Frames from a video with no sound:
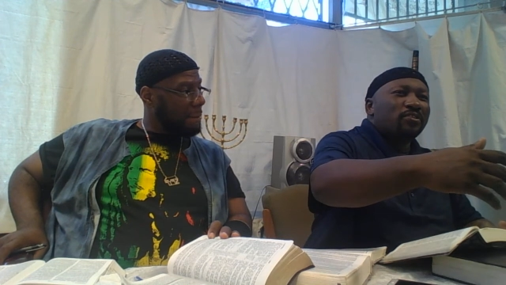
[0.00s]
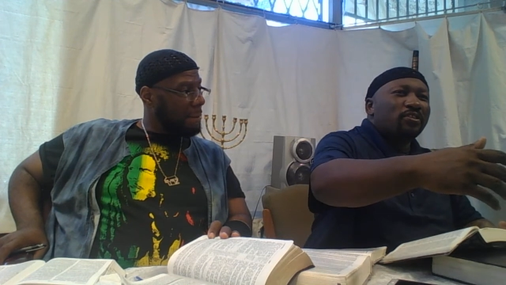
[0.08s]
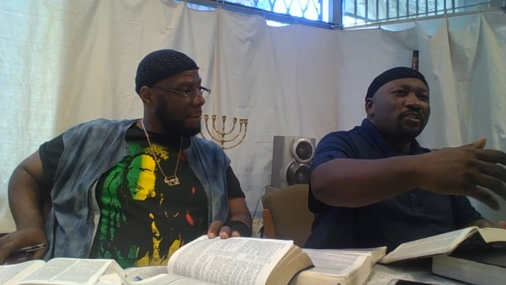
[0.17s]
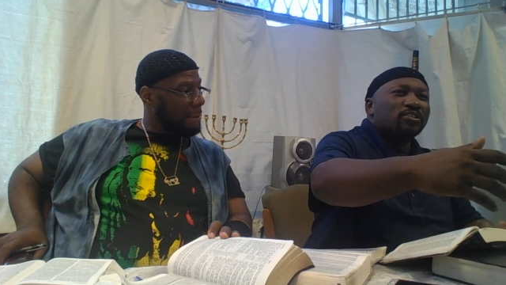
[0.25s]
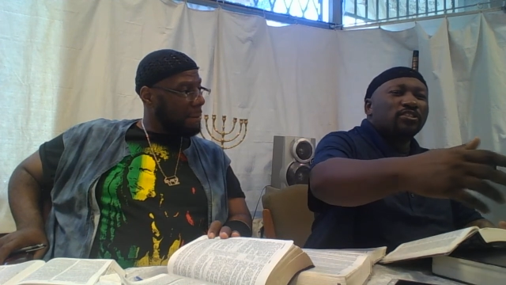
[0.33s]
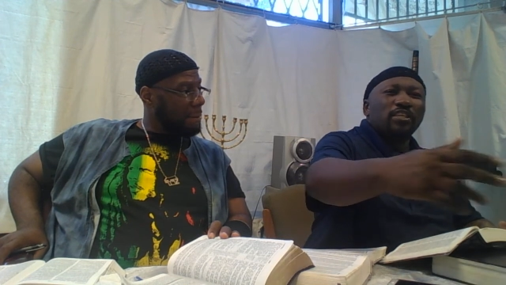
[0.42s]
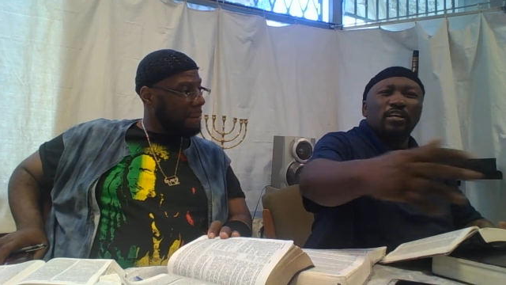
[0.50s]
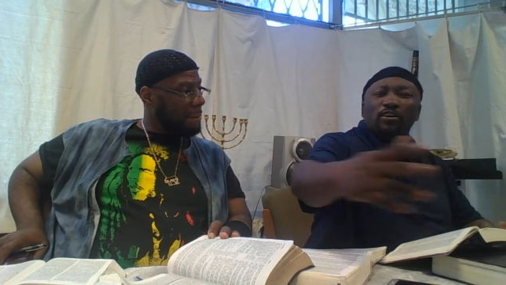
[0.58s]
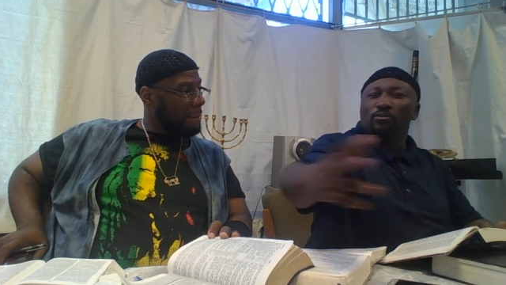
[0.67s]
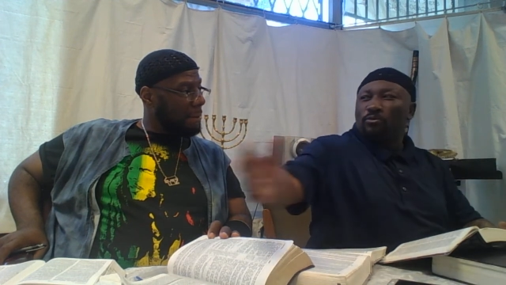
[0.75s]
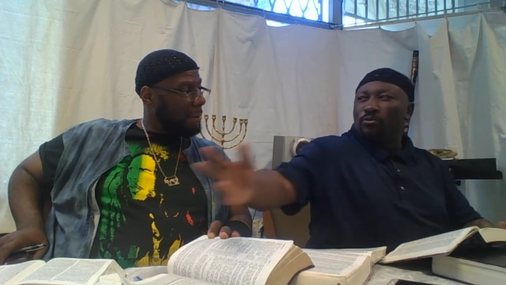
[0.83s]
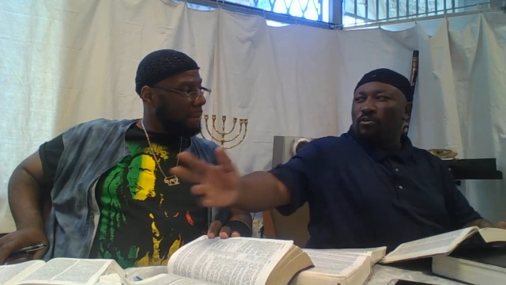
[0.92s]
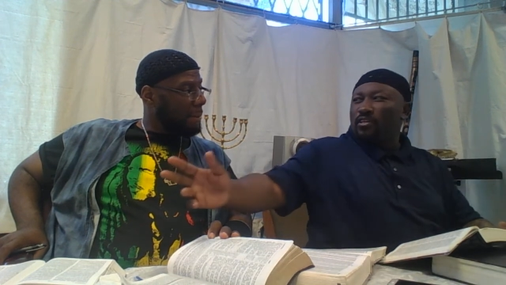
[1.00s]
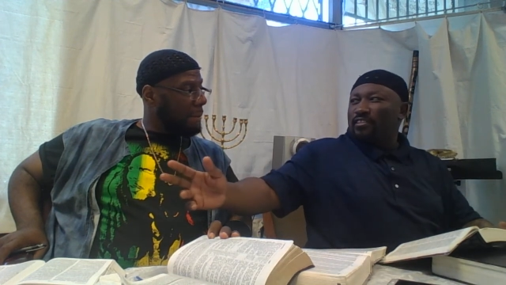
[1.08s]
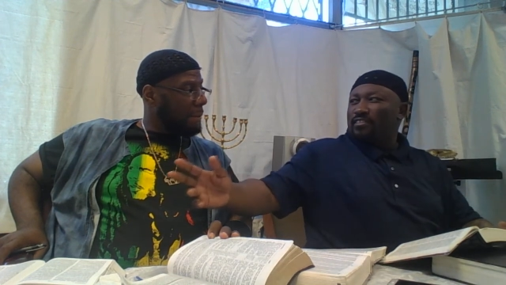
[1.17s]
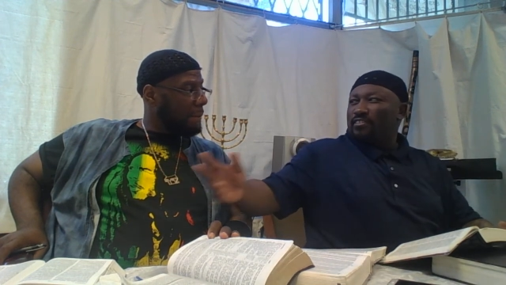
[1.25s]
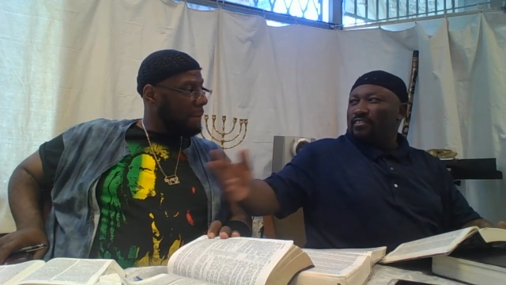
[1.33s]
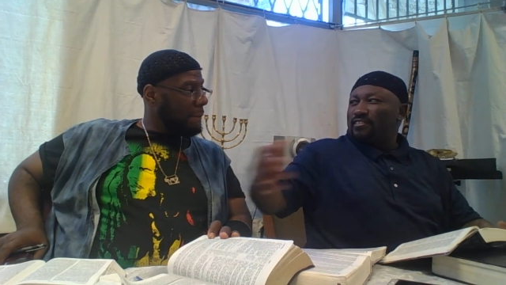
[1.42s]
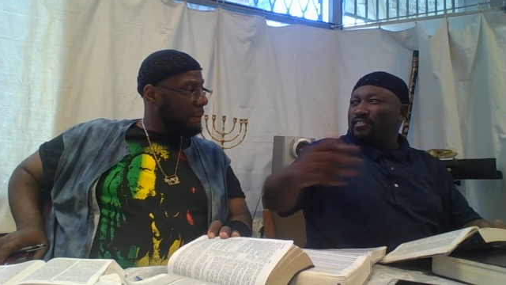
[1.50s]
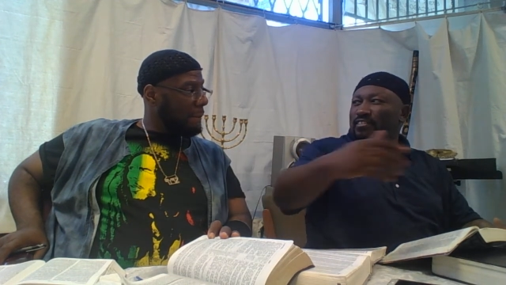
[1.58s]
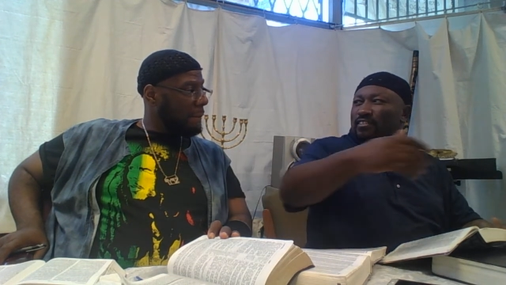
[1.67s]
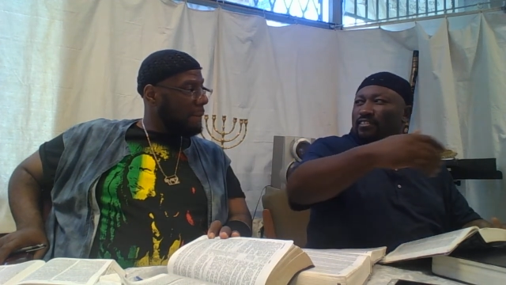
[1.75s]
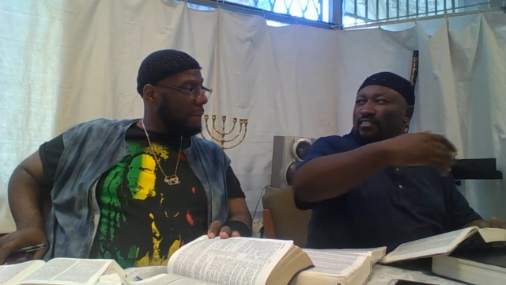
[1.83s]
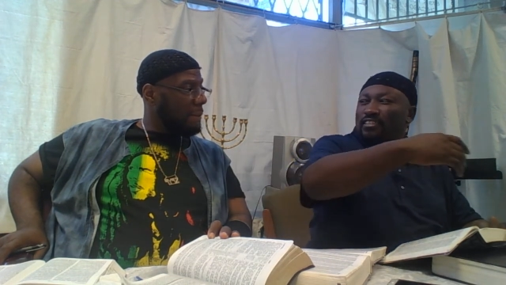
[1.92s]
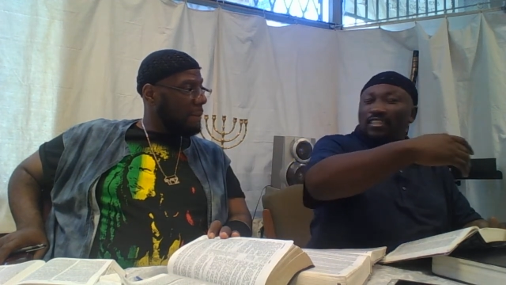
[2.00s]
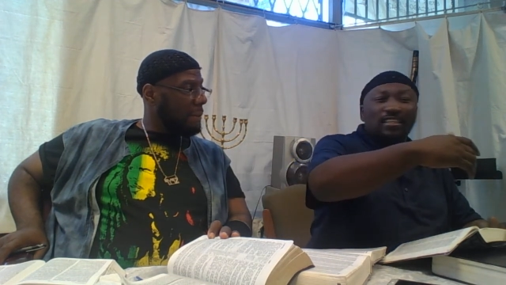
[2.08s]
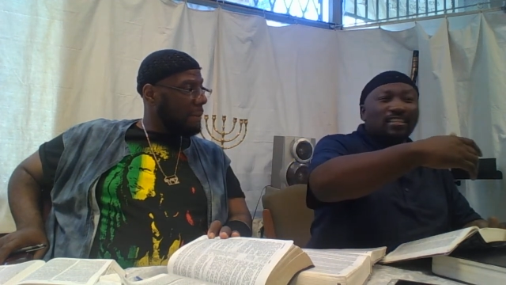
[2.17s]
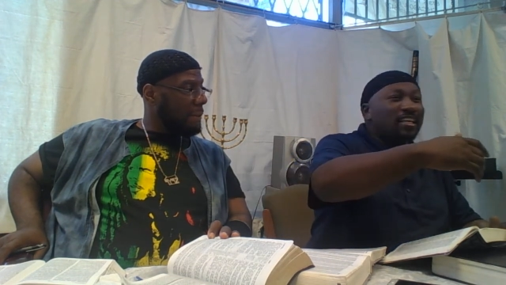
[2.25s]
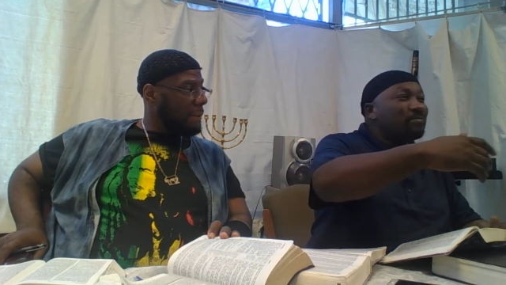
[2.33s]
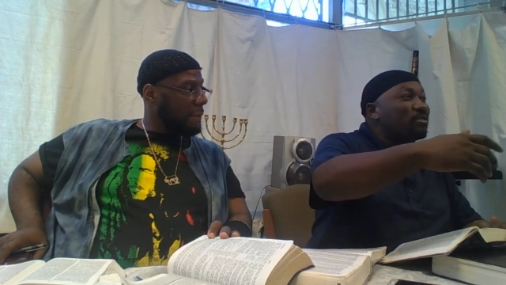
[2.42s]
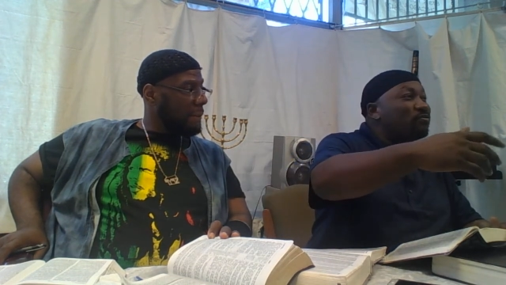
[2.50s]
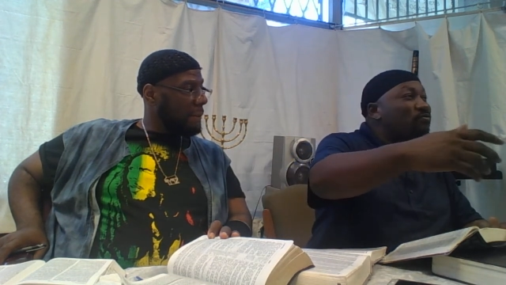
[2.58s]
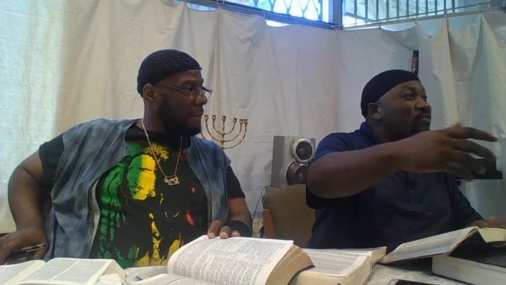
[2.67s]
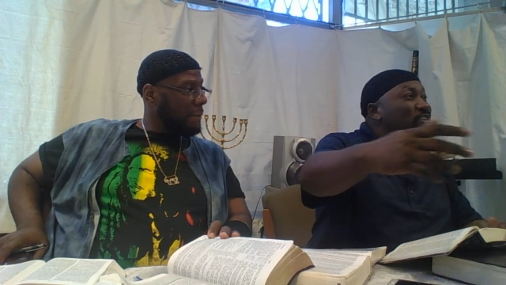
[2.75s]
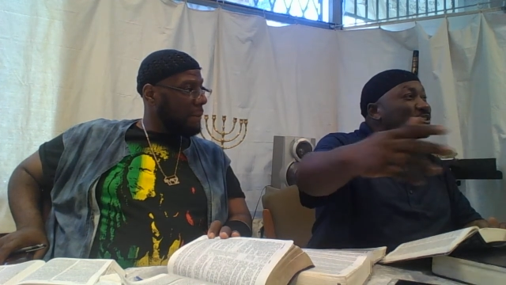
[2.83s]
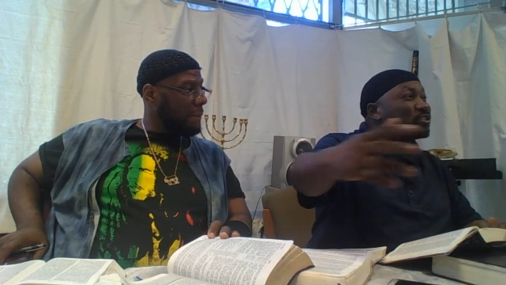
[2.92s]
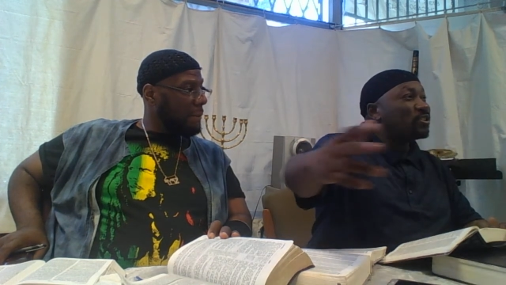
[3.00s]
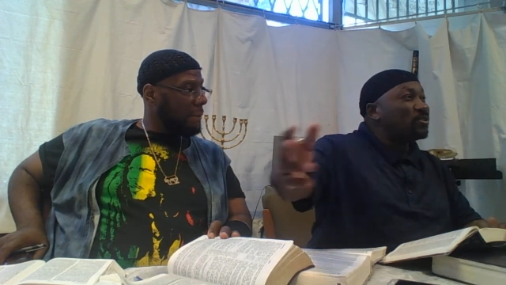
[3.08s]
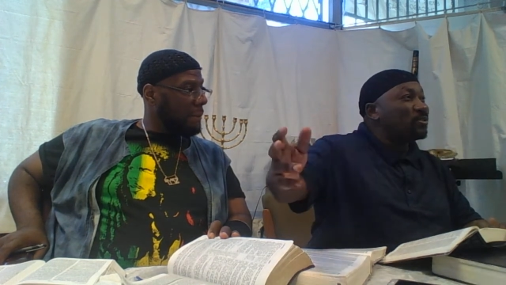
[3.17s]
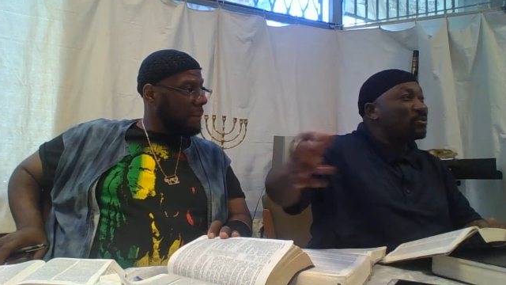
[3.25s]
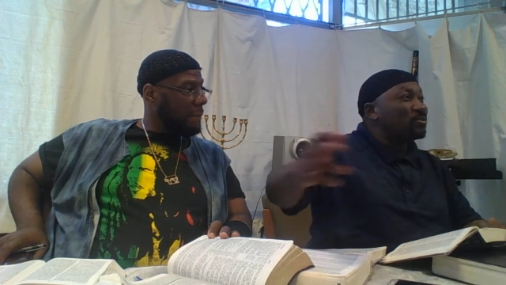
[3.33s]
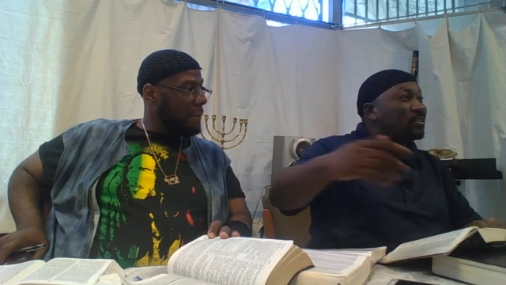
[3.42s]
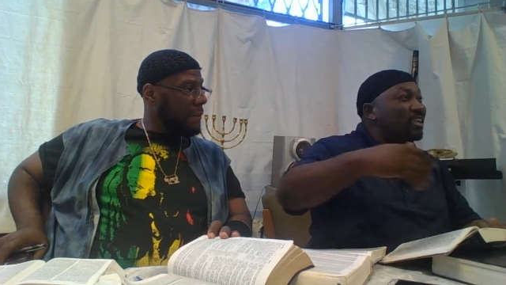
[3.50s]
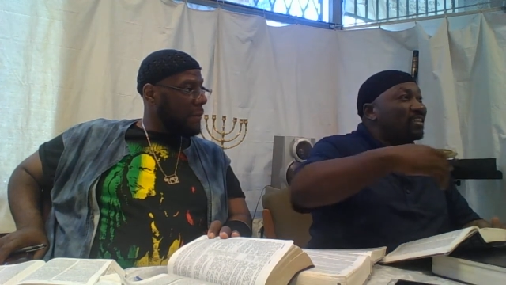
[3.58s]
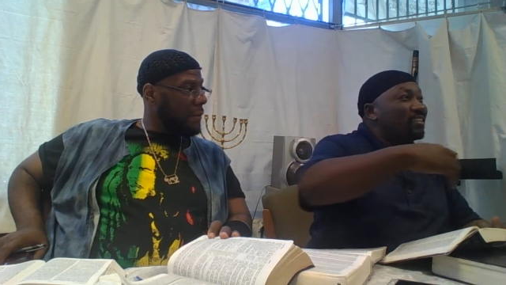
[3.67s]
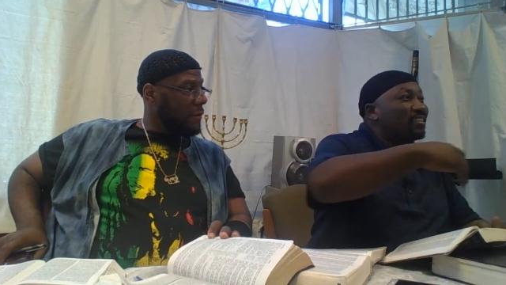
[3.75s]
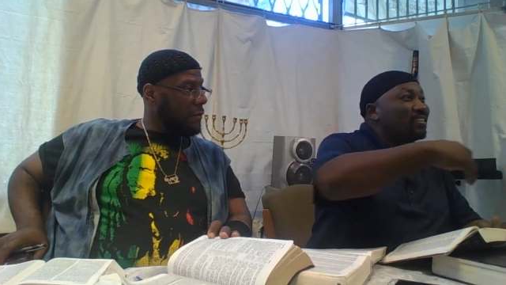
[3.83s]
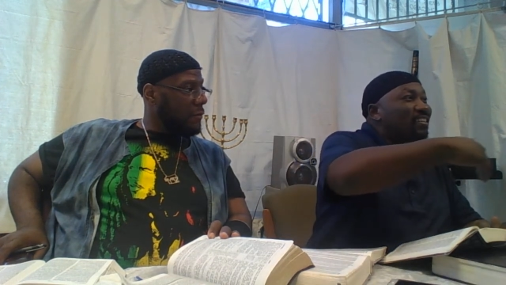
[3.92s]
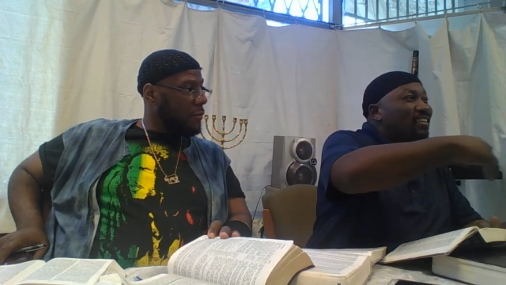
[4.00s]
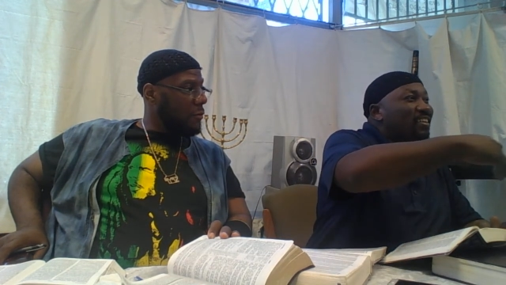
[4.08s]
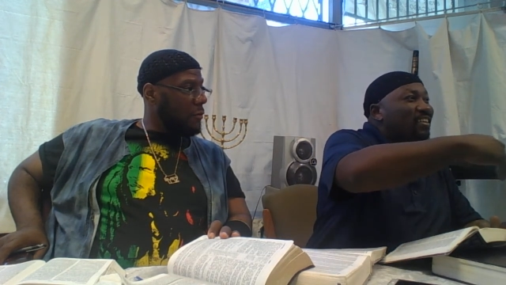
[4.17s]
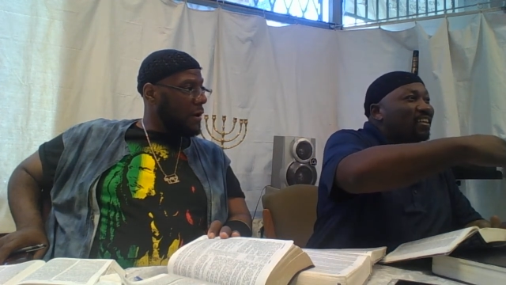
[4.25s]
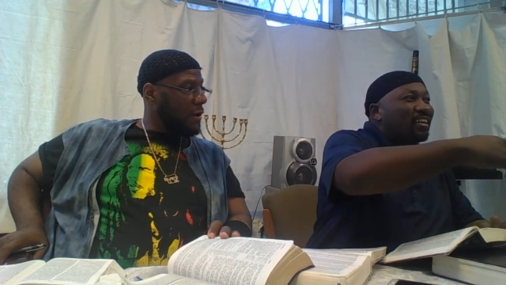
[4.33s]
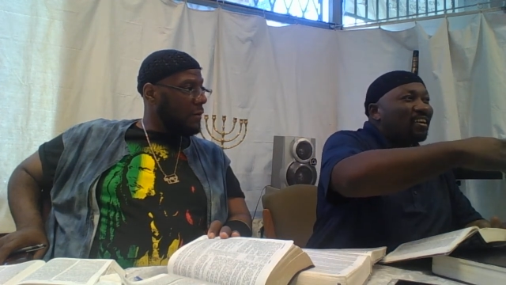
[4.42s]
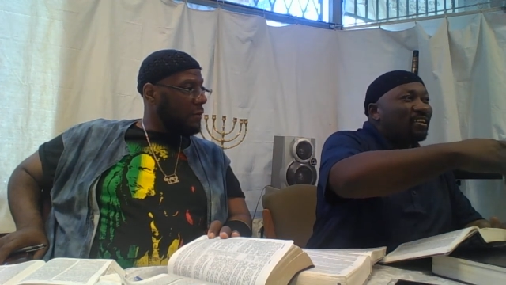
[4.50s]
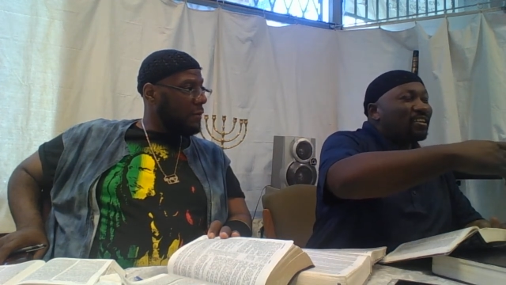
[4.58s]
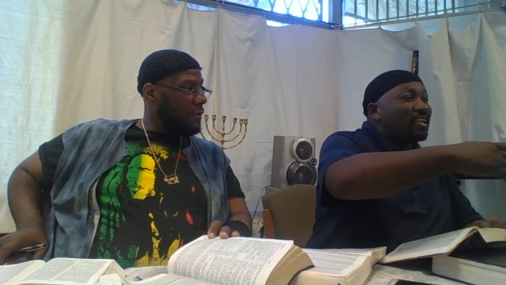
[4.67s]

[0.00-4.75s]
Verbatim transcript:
Speaker 1: The steroids that they gave me for the surgery and the wow.